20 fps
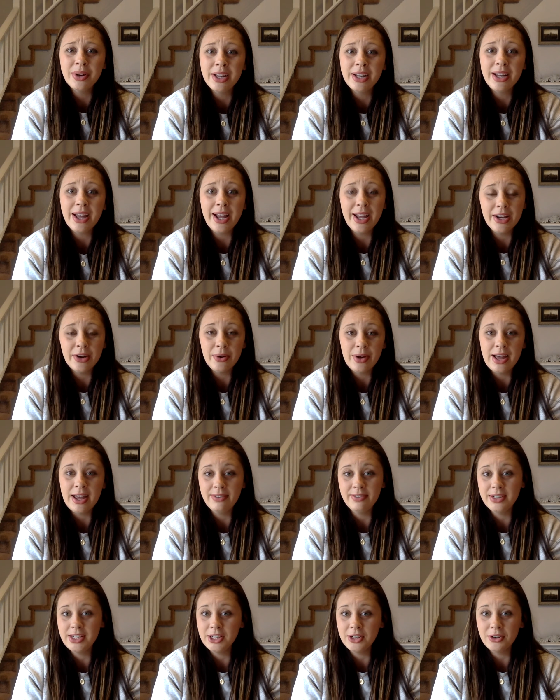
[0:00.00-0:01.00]
what? I don't
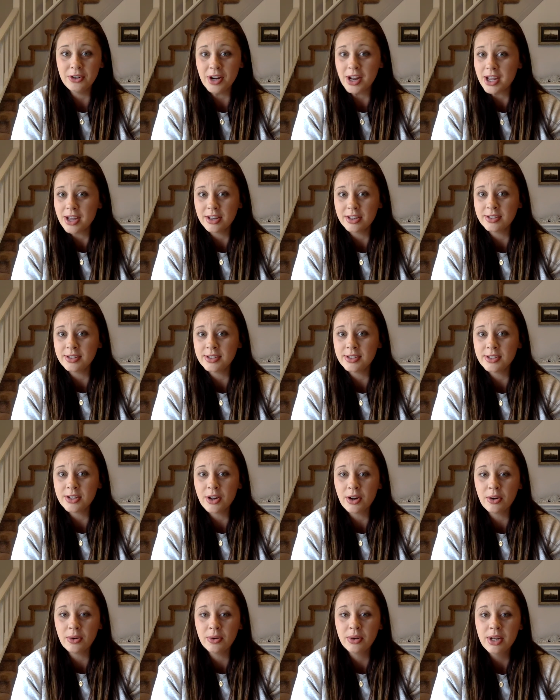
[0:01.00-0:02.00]
have any crayons,
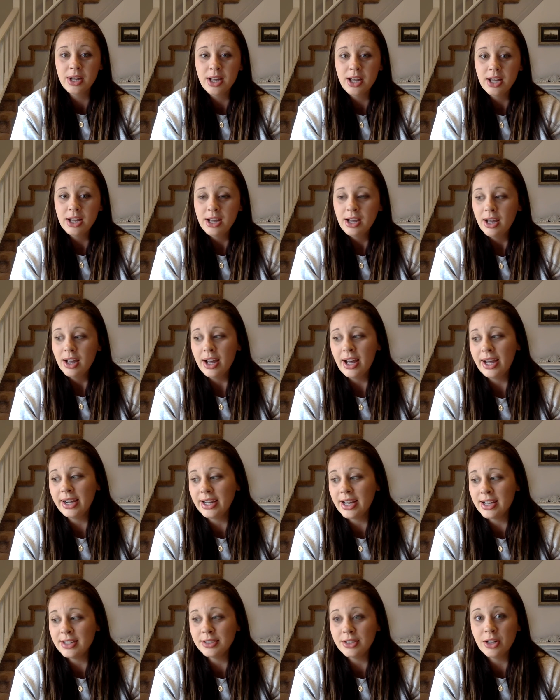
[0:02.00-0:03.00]
so I
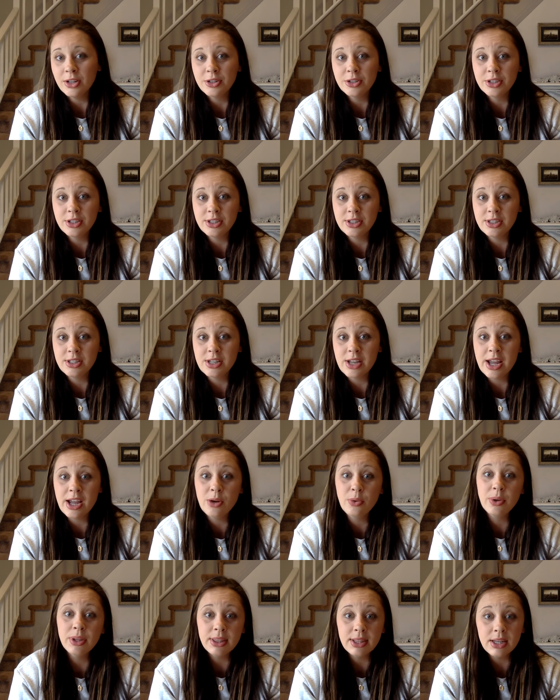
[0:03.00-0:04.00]
guess I'll just
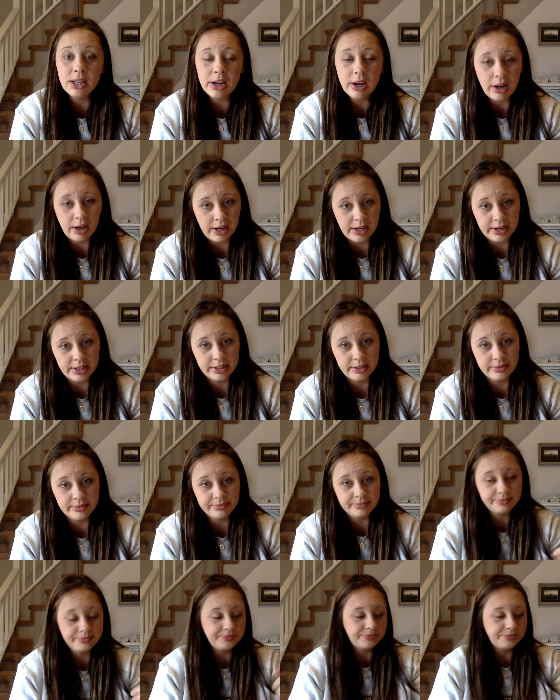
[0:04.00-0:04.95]
stay with none.